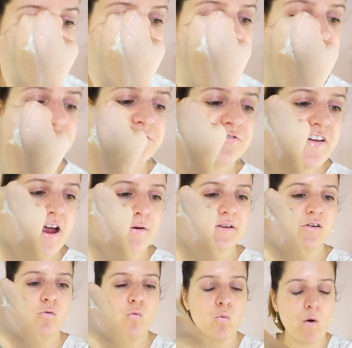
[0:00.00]
and it is a
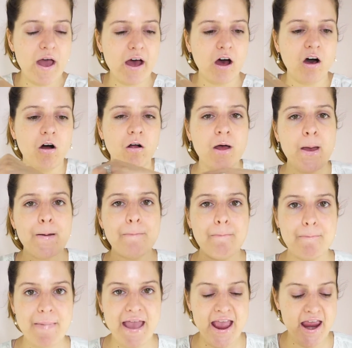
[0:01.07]
very well
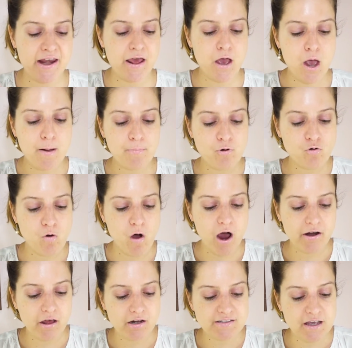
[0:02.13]
made
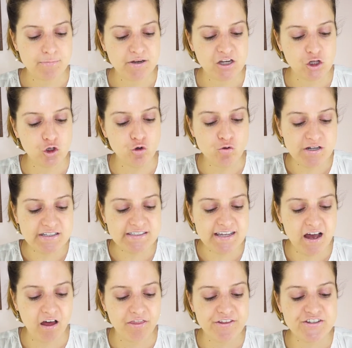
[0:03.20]
product. I mean, you can
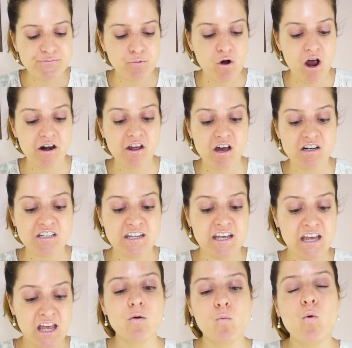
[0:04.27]
tell this product
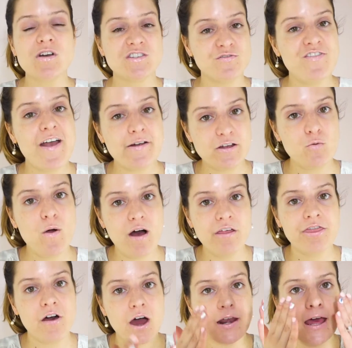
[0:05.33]
was very well
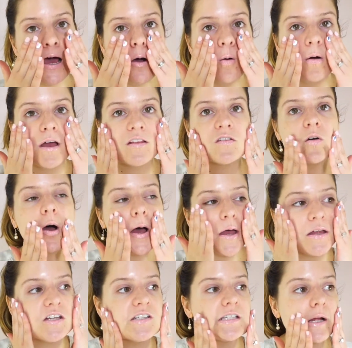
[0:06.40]
thought out. So
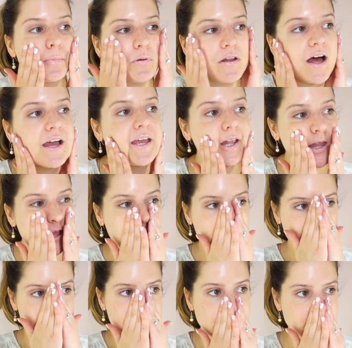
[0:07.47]
I just apply it like
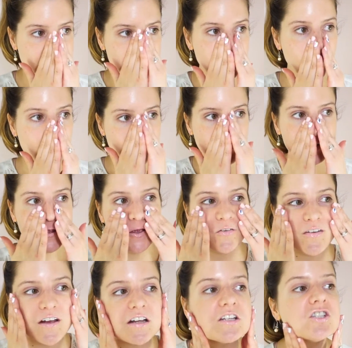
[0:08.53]
this normally,
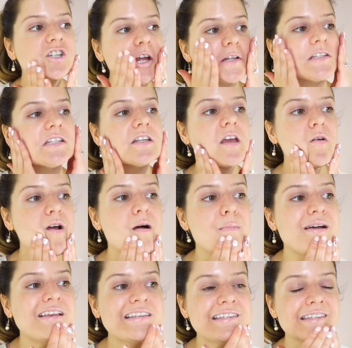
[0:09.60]
very gently around
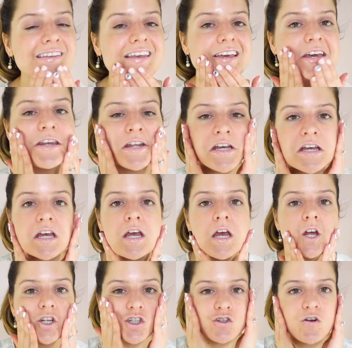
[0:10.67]
my skin.
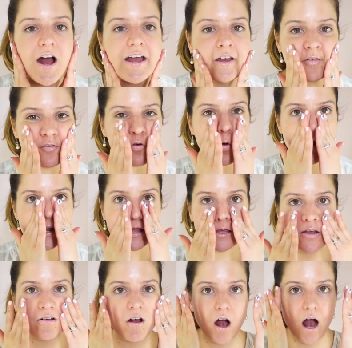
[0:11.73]
Try avoiding
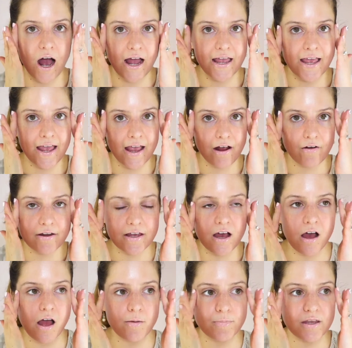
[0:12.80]
your eye area.
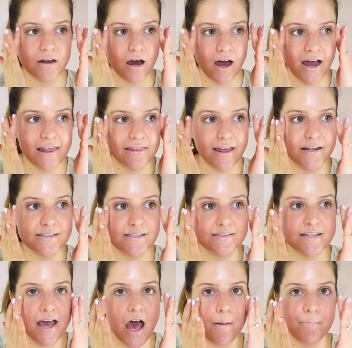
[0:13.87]
I mean, I like to
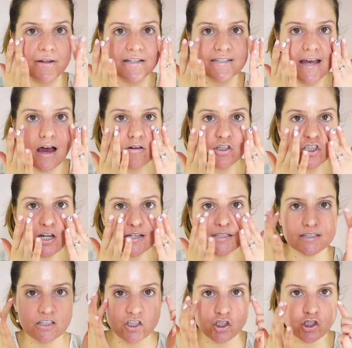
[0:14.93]
tap it down
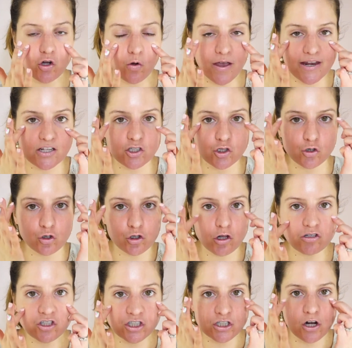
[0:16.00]
gently. Just don't get it too
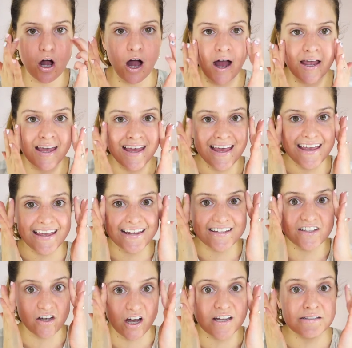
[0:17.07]
close to your eye.
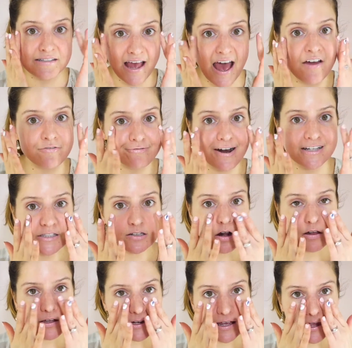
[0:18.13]
It does have
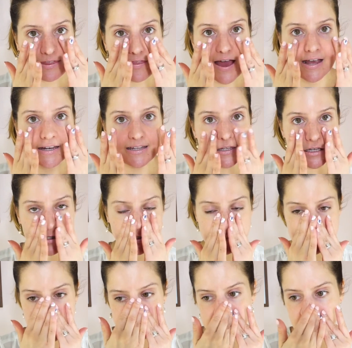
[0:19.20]
retinol in it and that can
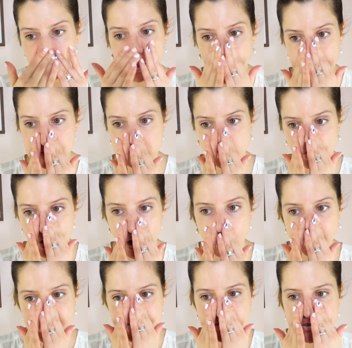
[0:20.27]
irritate your eye. So
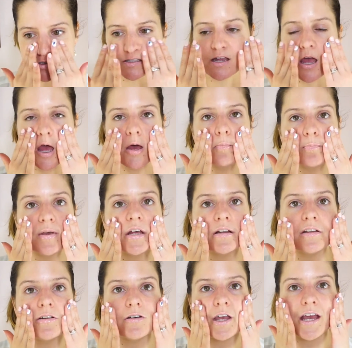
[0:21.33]
always just be a
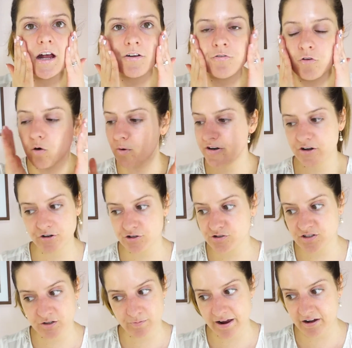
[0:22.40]
little careful when you're
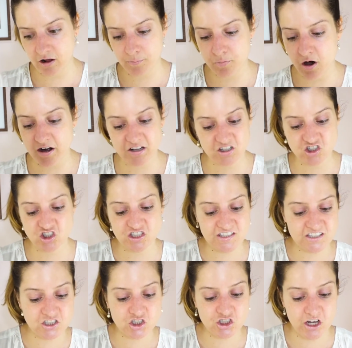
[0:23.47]
using retinol products,
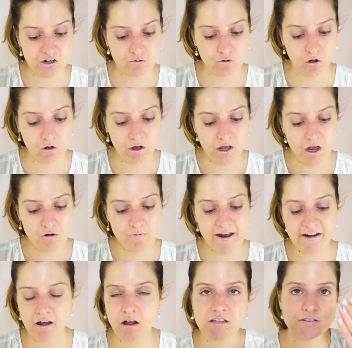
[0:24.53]
just in general.
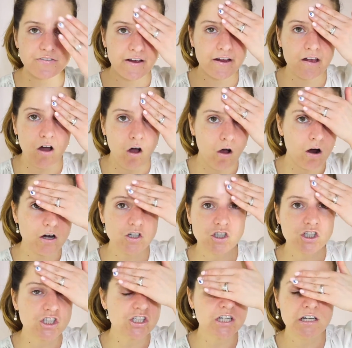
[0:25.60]
Retinol is a very
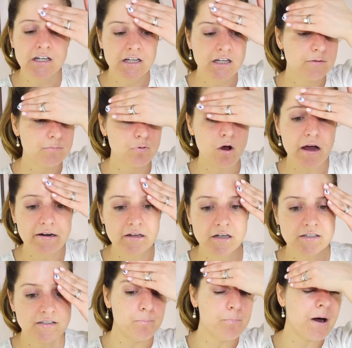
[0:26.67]
harsh
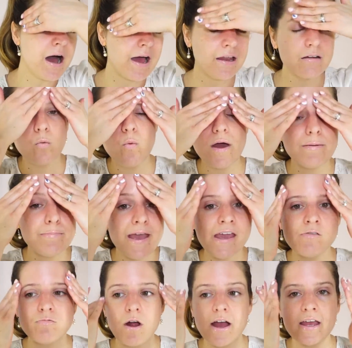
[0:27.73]
product, but when
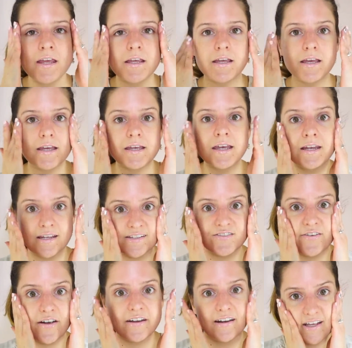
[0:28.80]
made right, it is
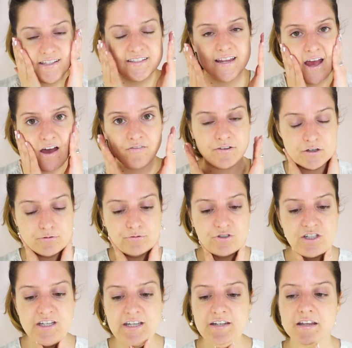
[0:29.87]
very nice to have in your
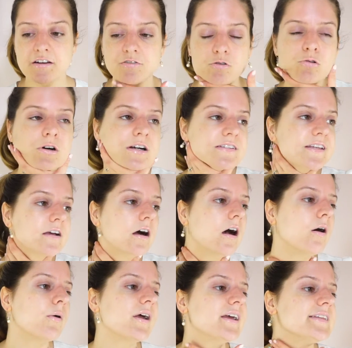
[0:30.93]
routine. And of course, I
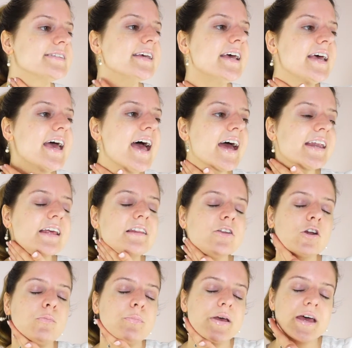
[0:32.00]
always, any
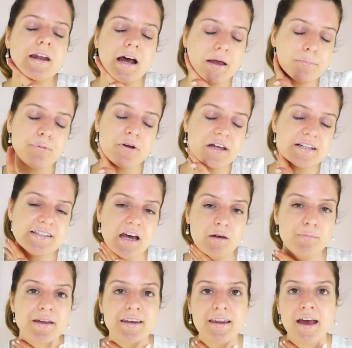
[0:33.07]
little bit, I bring
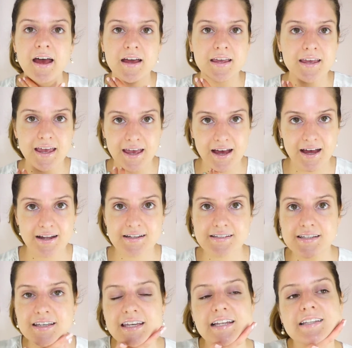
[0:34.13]
down my neck and
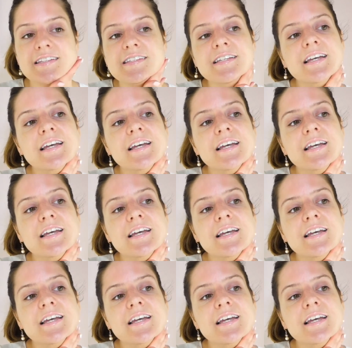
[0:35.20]
it